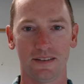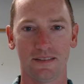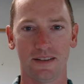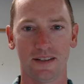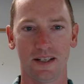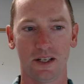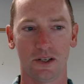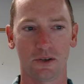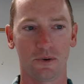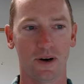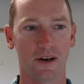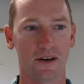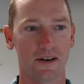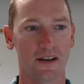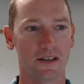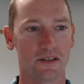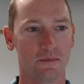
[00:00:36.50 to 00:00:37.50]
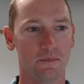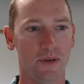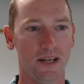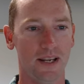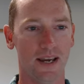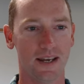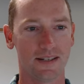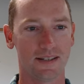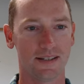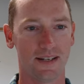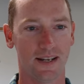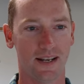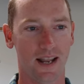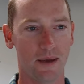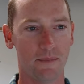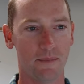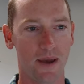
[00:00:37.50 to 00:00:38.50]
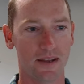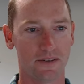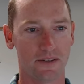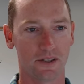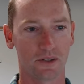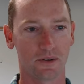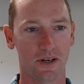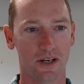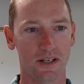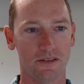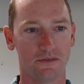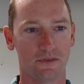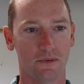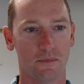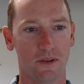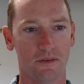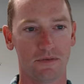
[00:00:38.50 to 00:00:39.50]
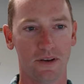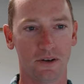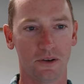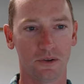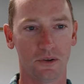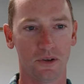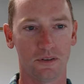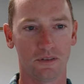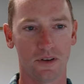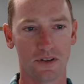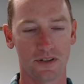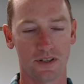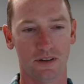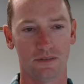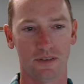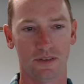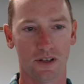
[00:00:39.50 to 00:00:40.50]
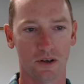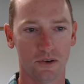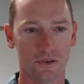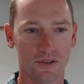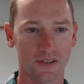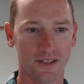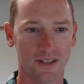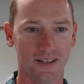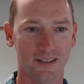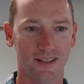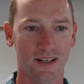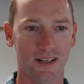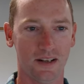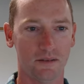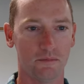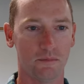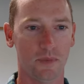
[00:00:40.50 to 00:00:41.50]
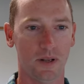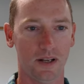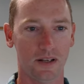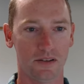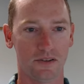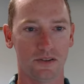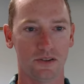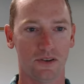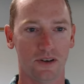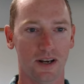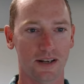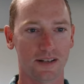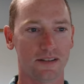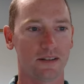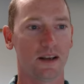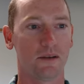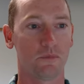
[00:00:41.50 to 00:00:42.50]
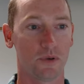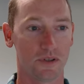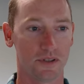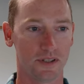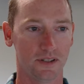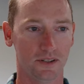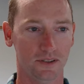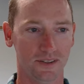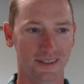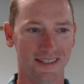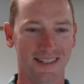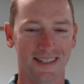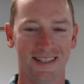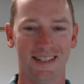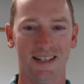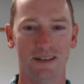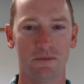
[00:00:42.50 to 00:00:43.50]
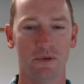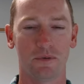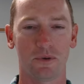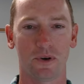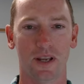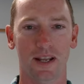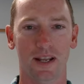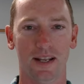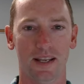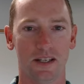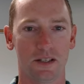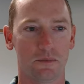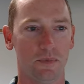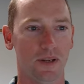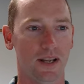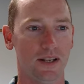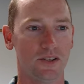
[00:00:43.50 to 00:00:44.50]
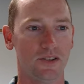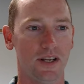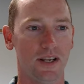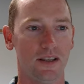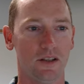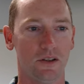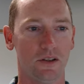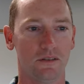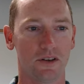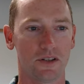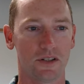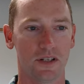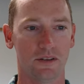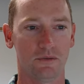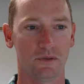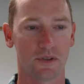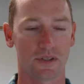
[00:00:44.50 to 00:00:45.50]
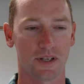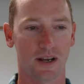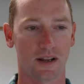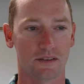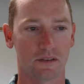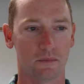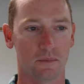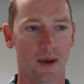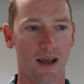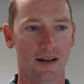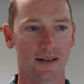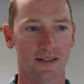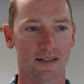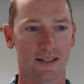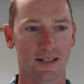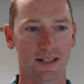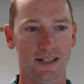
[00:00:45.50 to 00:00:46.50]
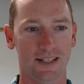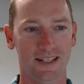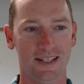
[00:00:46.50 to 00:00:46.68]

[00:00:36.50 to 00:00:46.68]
acquired his BS and MS degrees from the Federal University of Viçosa in Minas Gerais, Brazil, before getting his PhD at the University of Wisconsin Madison.